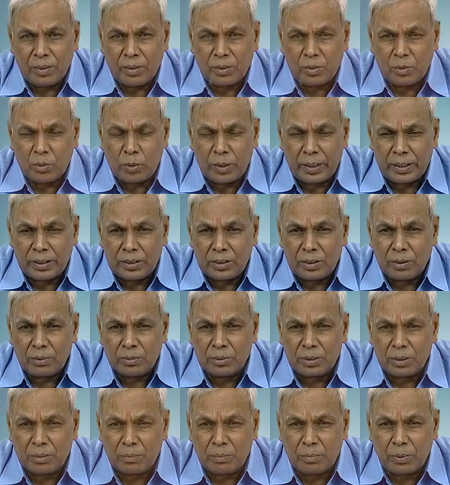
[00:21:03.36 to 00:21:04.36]
The
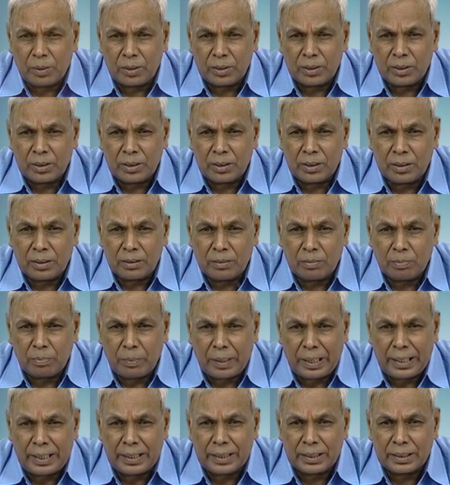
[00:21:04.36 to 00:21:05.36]
adsorption process
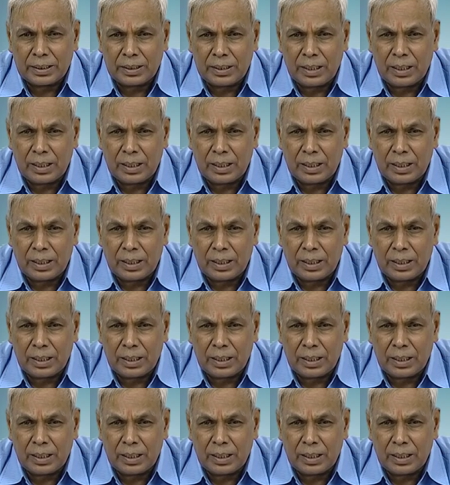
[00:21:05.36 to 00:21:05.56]
Parex